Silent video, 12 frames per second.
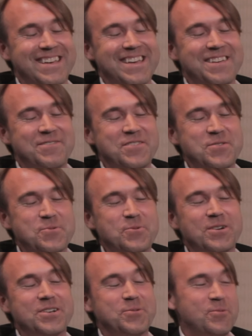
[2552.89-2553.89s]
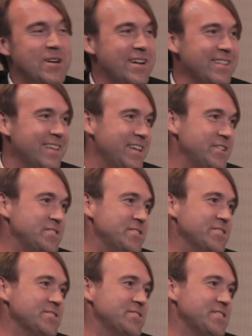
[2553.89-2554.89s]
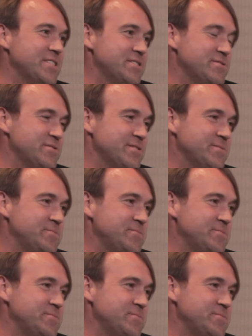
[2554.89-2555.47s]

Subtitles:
If you were to write a letter to yourself,